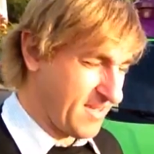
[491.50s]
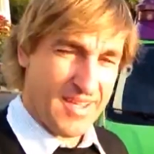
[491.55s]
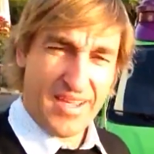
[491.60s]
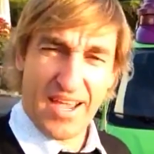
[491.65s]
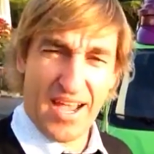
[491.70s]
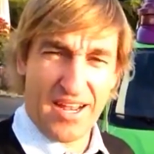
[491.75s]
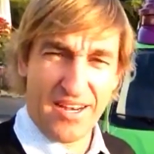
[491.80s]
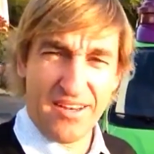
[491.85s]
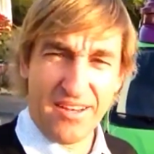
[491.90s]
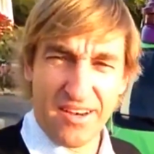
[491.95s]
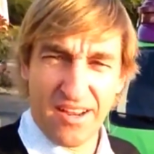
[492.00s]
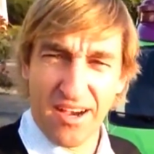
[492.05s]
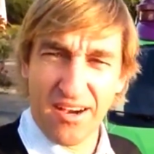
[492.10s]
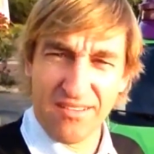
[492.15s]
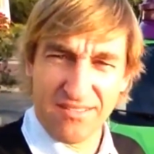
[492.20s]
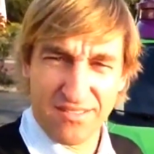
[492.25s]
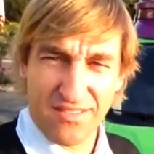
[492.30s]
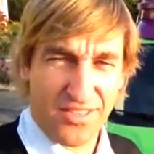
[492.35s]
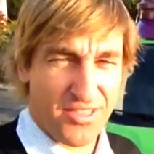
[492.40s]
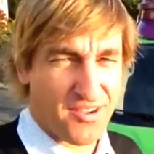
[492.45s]
And, you
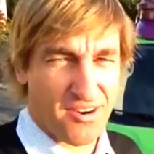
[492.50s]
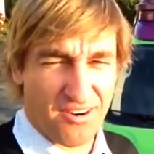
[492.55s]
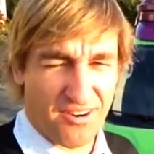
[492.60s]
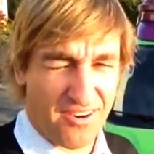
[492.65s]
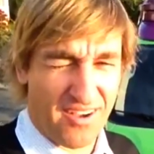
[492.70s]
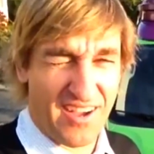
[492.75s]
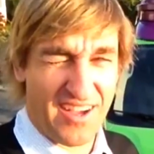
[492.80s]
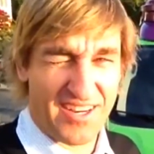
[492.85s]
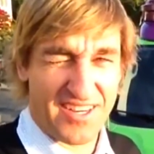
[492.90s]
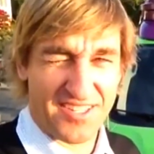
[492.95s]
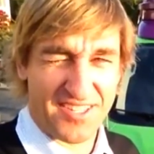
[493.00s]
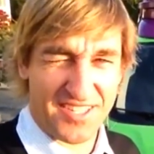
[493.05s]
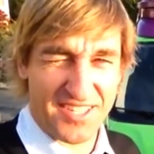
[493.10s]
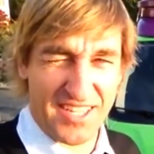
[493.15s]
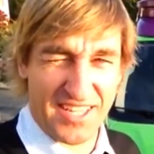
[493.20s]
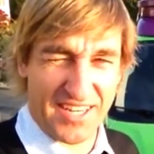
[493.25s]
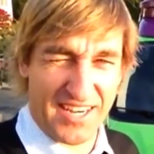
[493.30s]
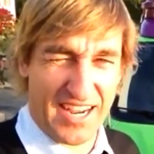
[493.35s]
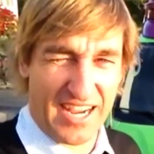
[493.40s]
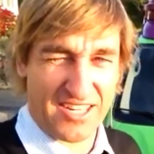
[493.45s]
know, thorough
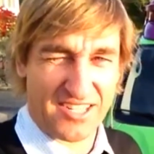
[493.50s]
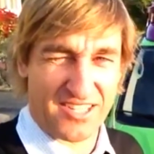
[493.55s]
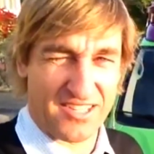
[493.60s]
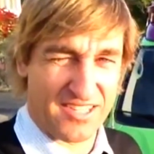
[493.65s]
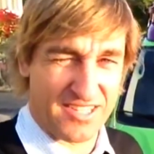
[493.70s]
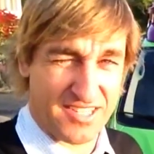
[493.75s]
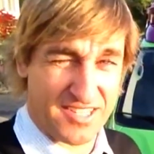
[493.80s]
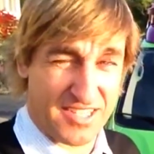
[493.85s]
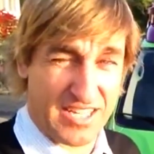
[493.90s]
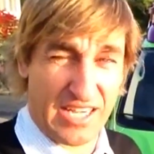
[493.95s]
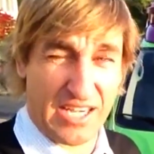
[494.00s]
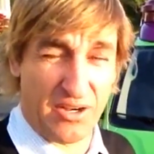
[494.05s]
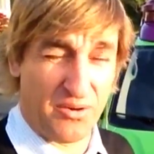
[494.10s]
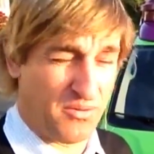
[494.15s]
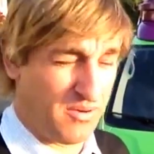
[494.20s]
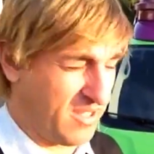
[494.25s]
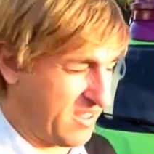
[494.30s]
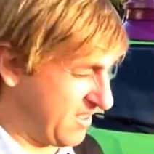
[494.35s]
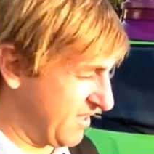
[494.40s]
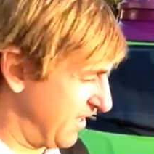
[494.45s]
honesty and actually
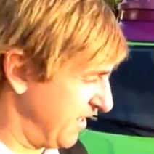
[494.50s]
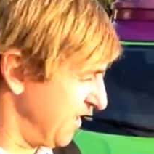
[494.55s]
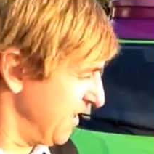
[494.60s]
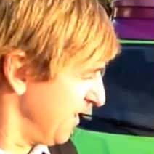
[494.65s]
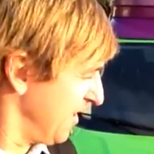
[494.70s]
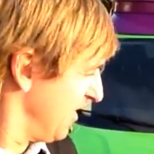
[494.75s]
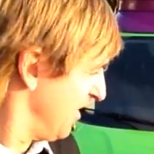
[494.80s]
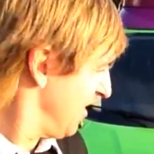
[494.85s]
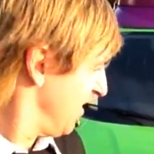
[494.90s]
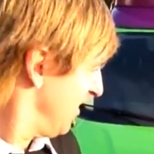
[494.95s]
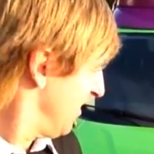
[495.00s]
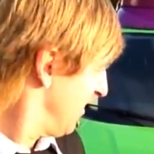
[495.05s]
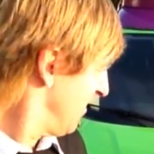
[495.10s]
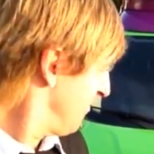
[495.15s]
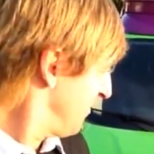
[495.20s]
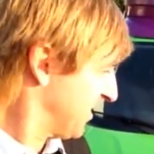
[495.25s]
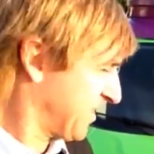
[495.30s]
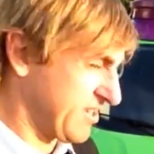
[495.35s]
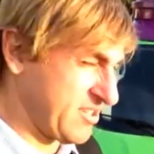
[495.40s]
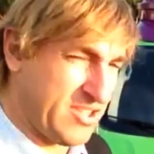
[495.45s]
sticking with it.
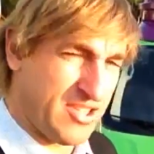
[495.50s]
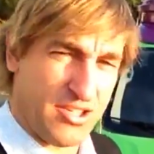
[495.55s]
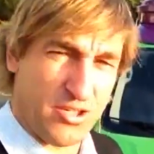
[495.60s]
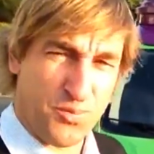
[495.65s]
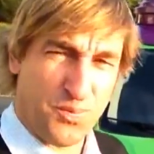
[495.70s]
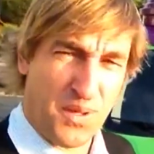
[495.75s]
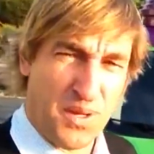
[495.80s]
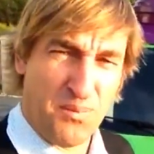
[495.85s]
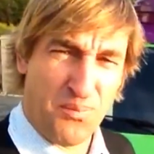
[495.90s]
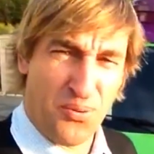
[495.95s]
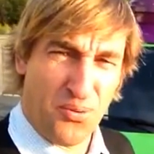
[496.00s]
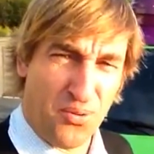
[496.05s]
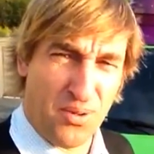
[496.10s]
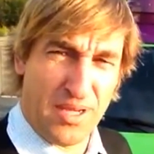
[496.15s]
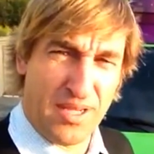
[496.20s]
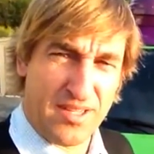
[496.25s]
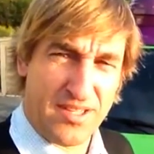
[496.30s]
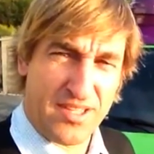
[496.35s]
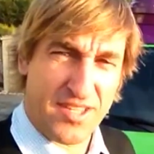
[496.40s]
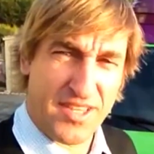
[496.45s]
Because there's been
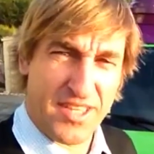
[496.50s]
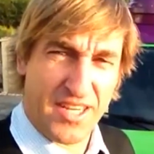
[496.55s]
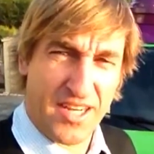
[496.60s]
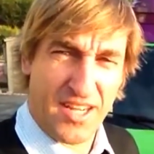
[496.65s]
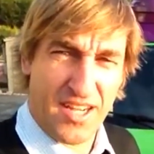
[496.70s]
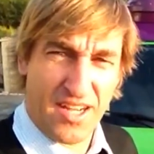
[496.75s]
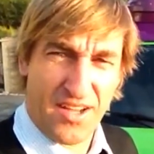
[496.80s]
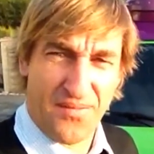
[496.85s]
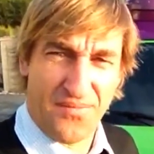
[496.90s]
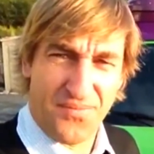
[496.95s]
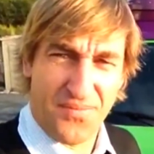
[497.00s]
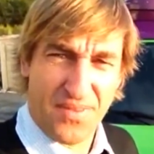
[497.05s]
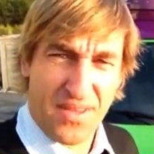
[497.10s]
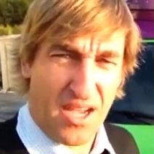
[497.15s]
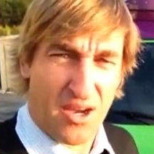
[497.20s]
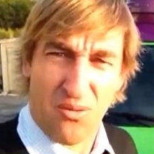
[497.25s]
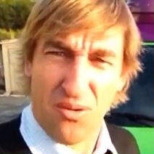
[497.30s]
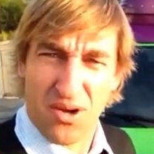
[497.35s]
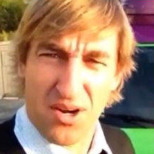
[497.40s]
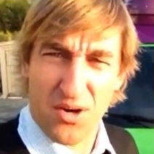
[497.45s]
points that uh,
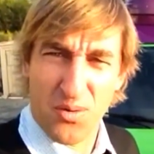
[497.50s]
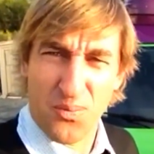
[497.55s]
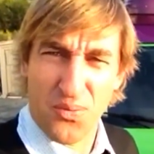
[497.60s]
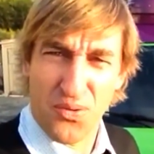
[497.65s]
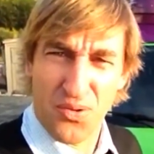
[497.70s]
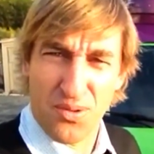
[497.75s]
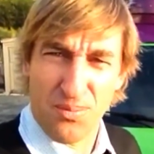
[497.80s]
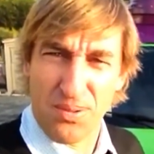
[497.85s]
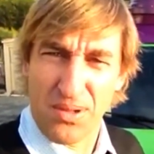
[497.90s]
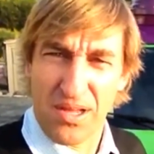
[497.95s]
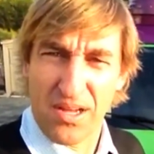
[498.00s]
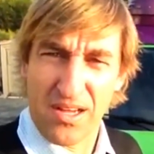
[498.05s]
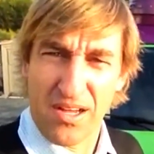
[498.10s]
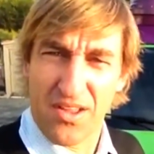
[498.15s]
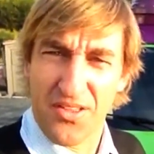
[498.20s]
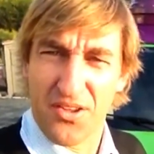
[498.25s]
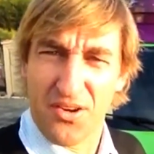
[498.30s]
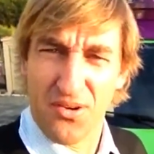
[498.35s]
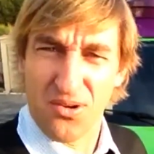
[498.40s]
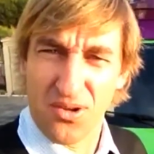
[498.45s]
I wanted to pull the plug
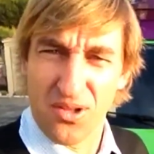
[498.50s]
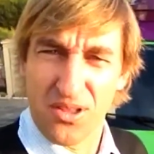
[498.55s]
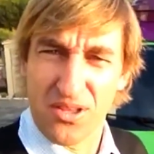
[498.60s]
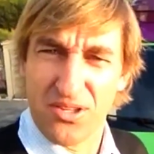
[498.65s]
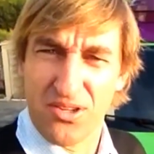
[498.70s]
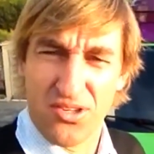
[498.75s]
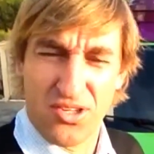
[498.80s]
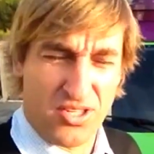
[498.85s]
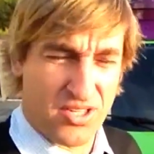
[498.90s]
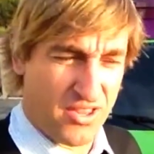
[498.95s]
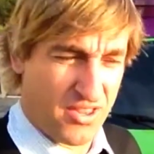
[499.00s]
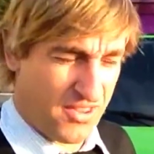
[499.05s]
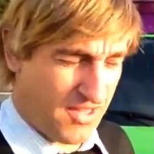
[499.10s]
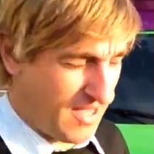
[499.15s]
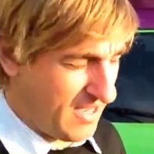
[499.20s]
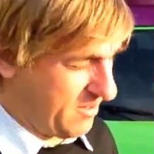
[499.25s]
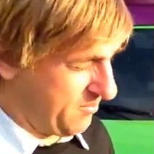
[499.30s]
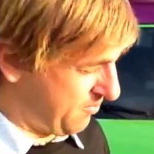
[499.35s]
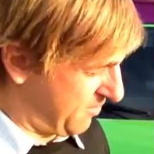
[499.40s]
on the whole illusion thing,